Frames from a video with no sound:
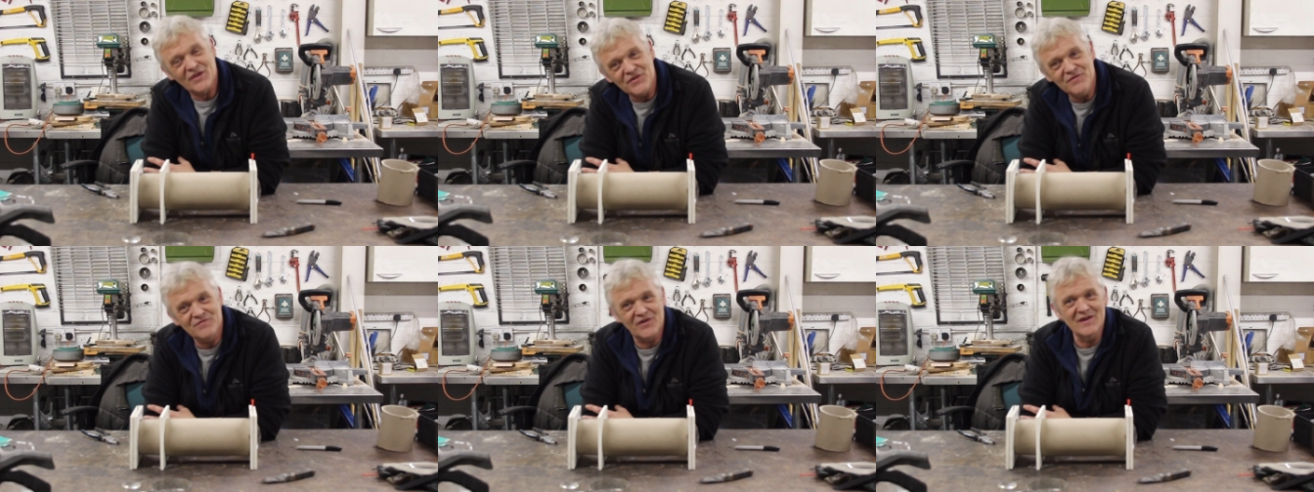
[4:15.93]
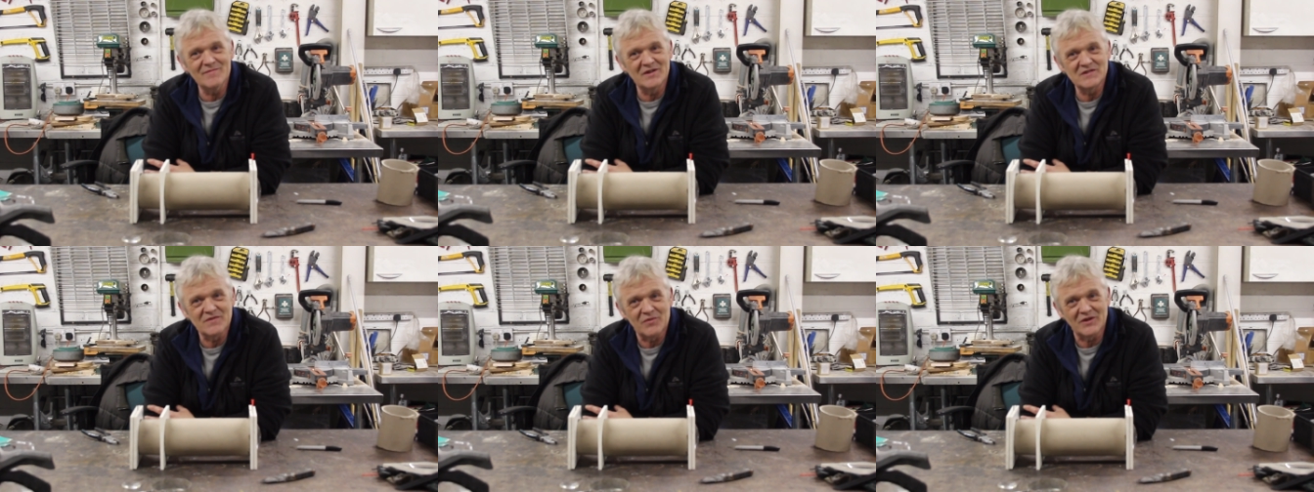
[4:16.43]
Thank you very
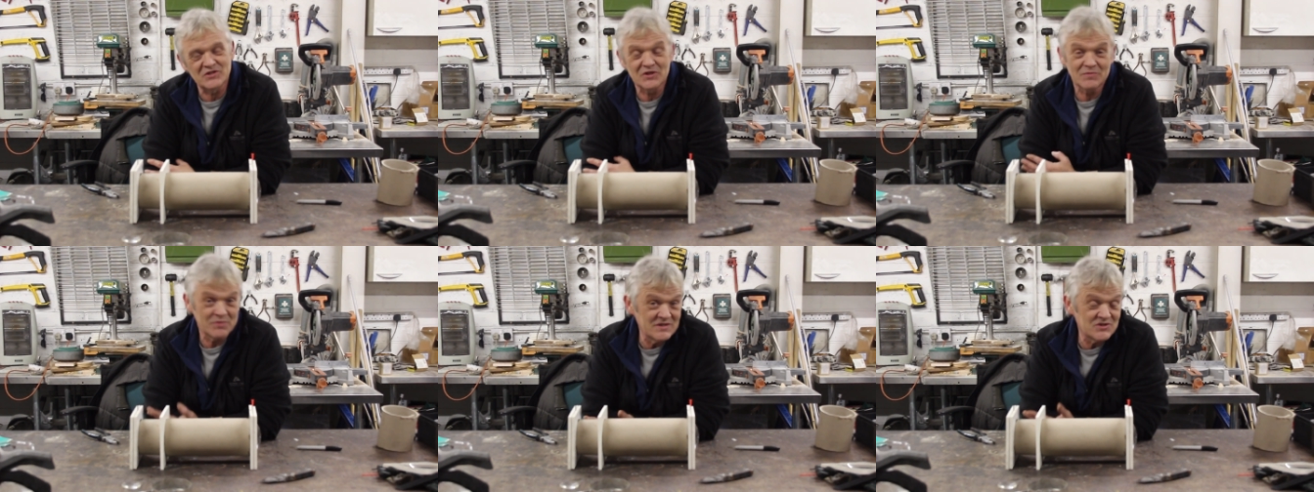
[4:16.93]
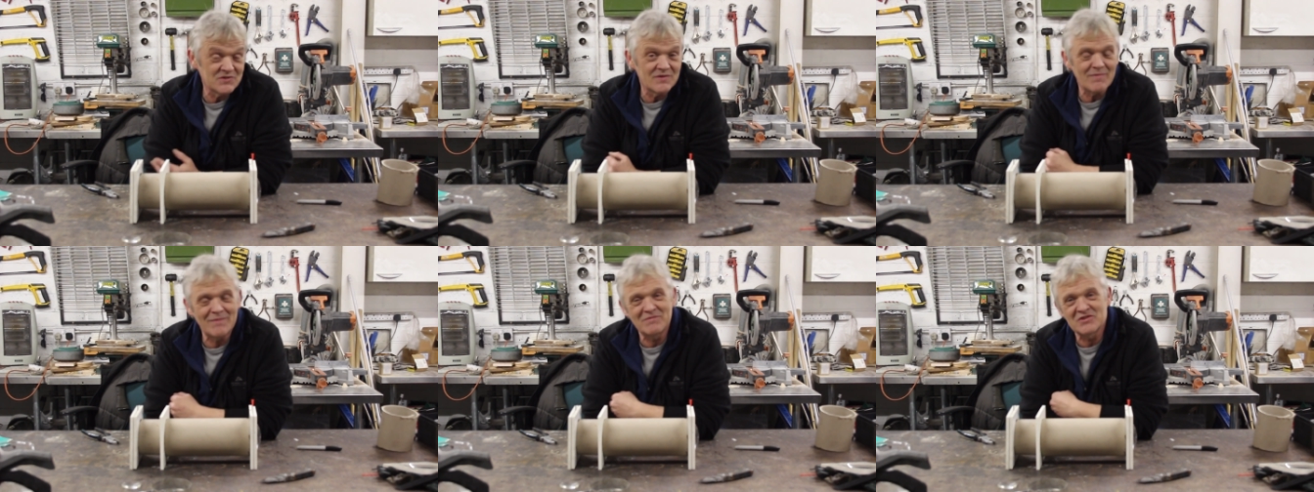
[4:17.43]
much for watching and please do
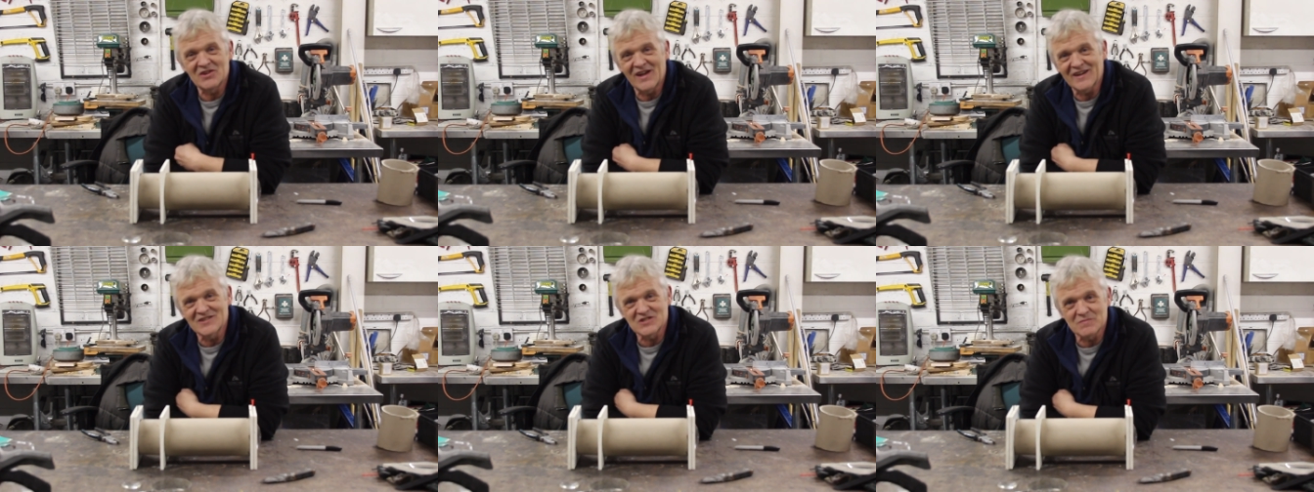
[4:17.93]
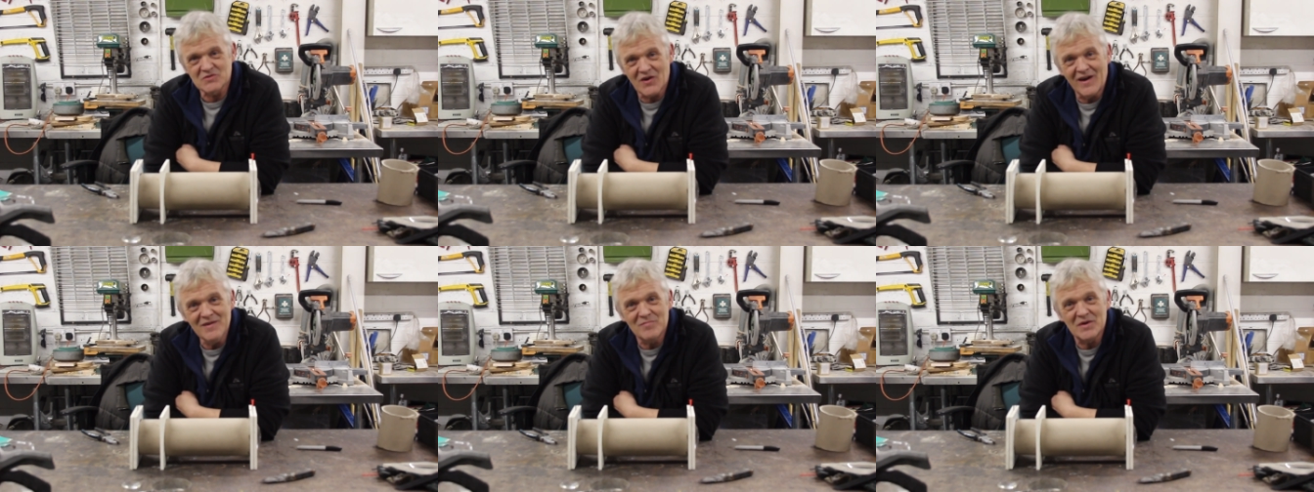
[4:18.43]
remember to like and
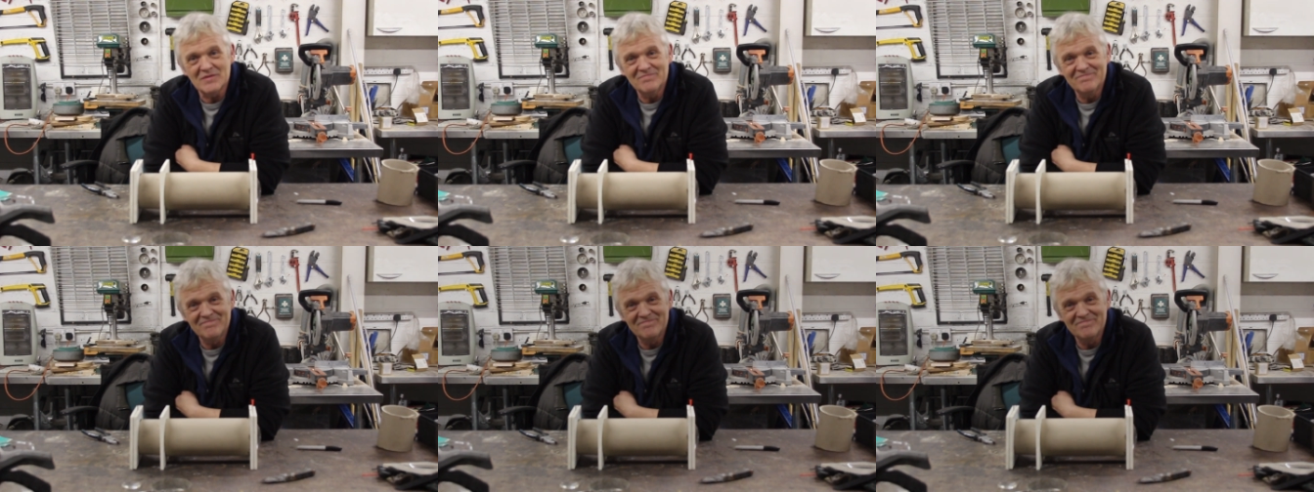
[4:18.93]
subscribe.